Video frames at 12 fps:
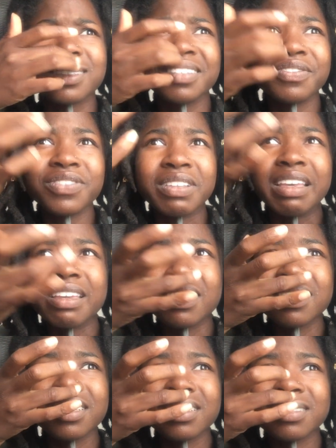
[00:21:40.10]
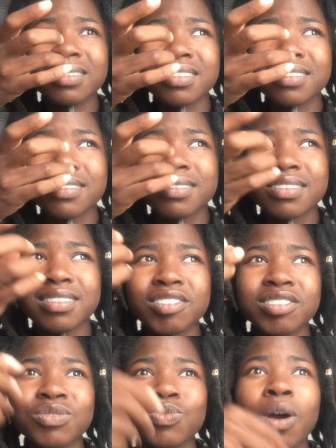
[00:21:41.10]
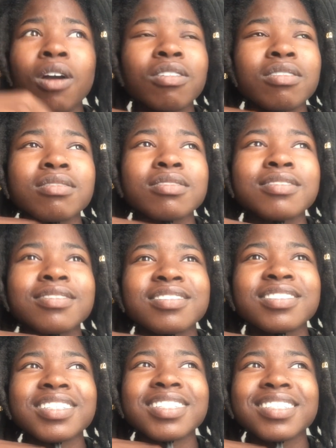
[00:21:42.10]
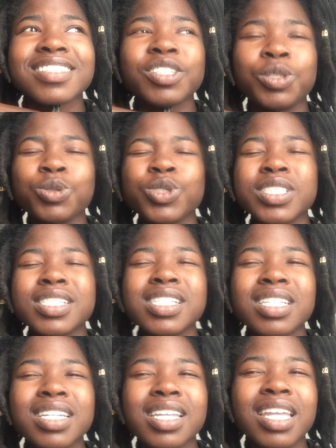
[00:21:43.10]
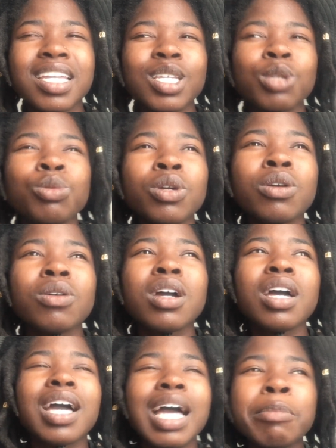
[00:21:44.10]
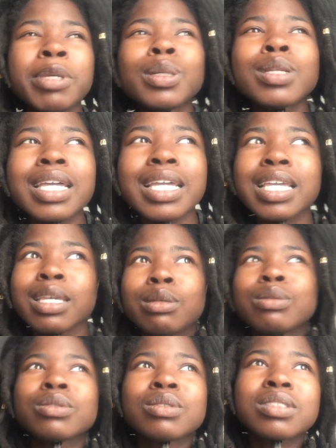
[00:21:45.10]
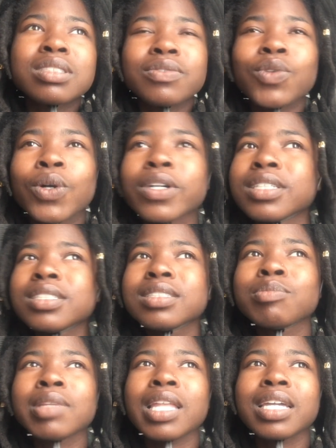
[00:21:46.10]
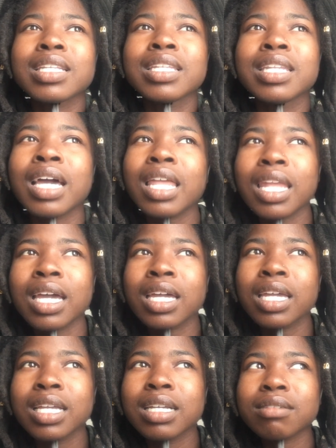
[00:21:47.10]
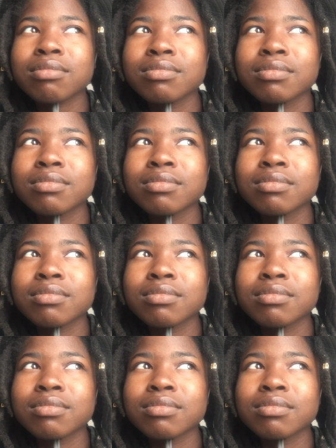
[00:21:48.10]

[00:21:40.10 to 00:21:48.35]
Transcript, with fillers: it's like flat, like you just walk you know what I'm trying to say? Like you don't. I mean, they're like heels, of course, but like not like